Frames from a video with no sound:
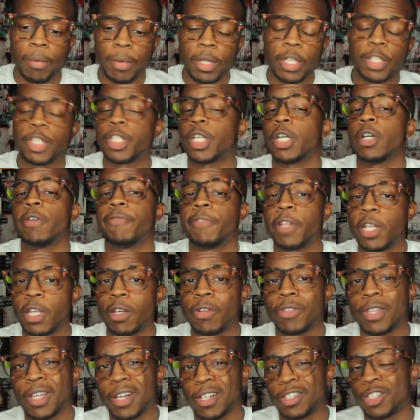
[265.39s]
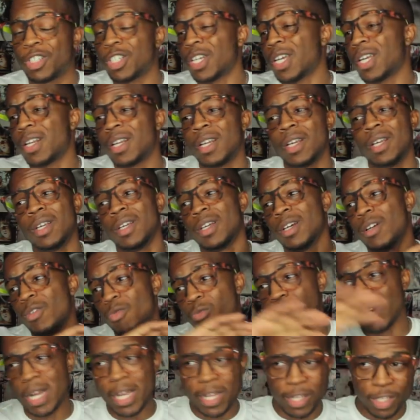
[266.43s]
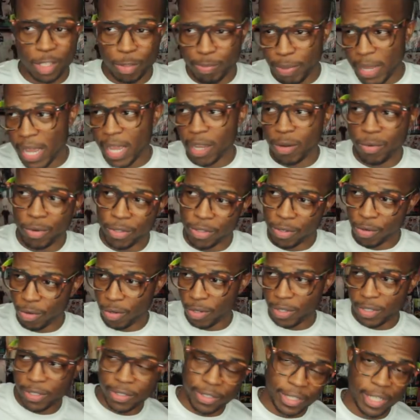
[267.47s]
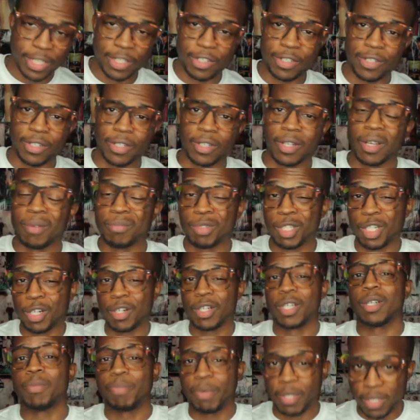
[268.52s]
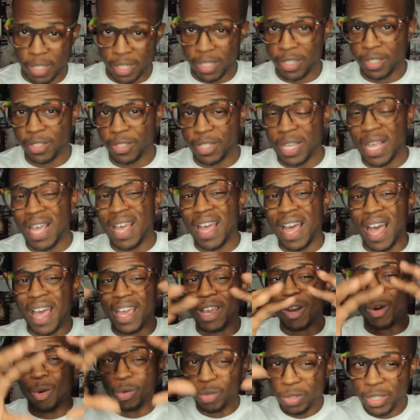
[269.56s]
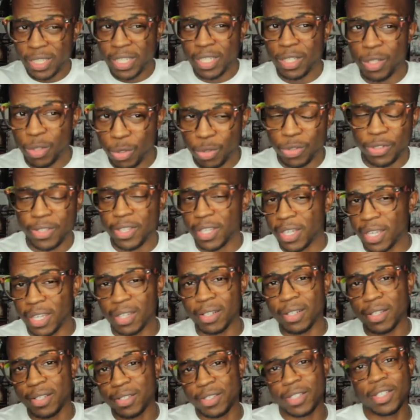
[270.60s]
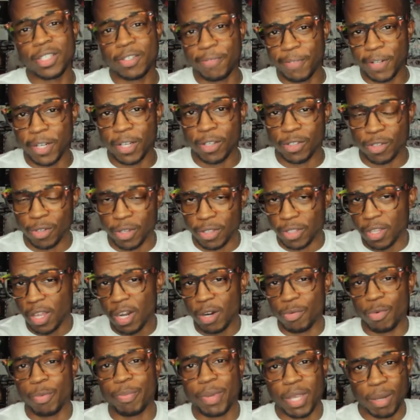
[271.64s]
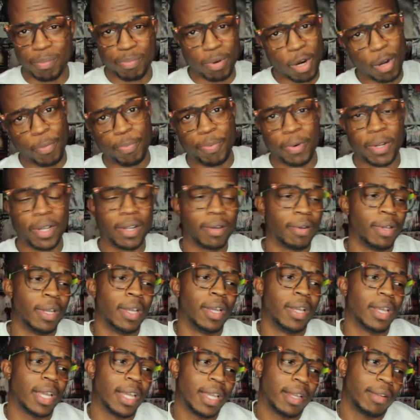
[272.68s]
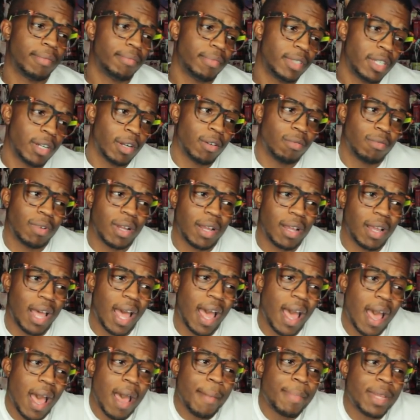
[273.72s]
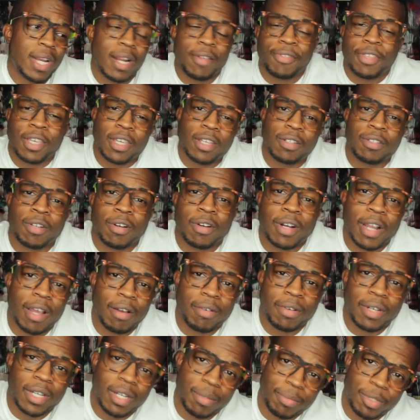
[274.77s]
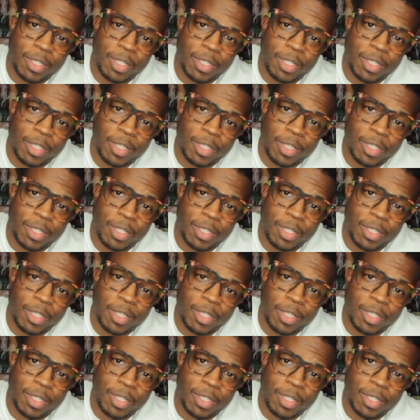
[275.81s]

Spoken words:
I'm gonna share a video that I shot a while back with an organization. I'm sharing it because I only used the kit lens in this video, so I thought it would be appropriate. And, you know, I mean, I think it turned out good.